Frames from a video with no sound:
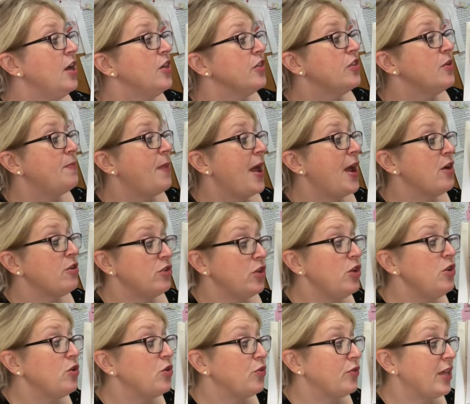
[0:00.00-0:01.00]
The bear
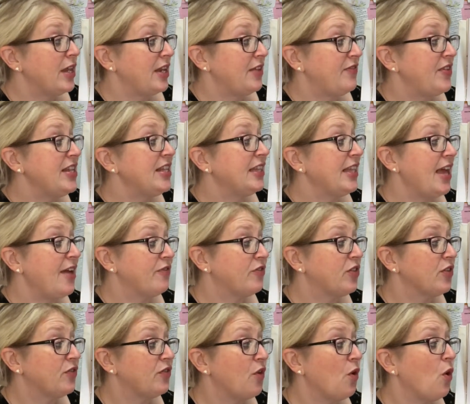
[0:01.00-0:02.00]
knew that if he left
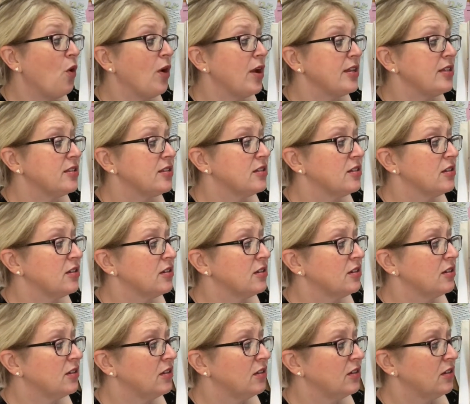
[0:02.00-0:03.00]
the forest,
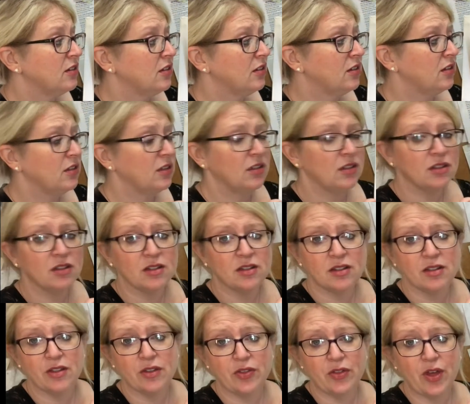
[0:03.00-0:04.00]

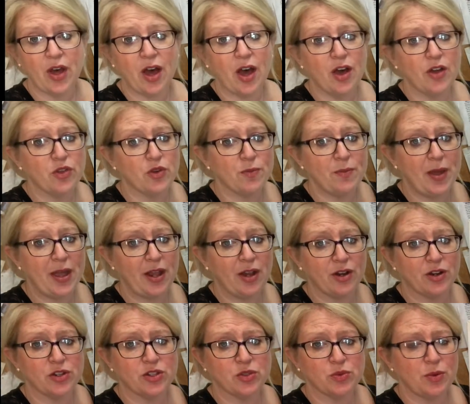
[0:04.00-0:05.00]
the other
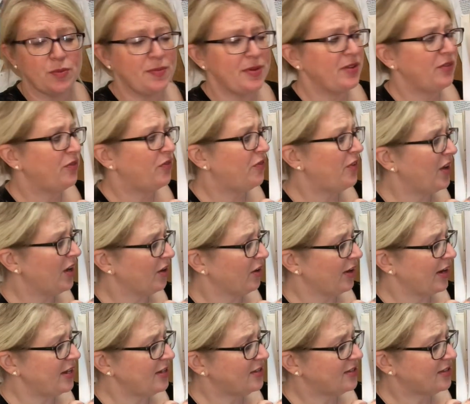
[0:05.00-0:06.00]
bears would be
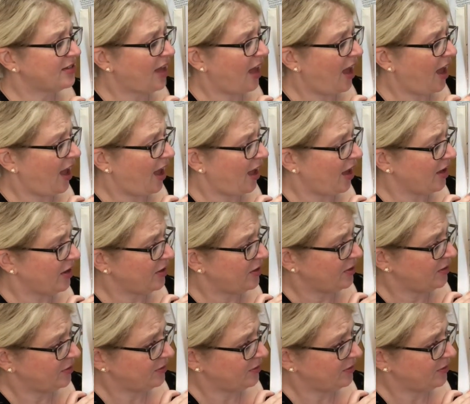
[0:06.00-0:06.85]
very sad.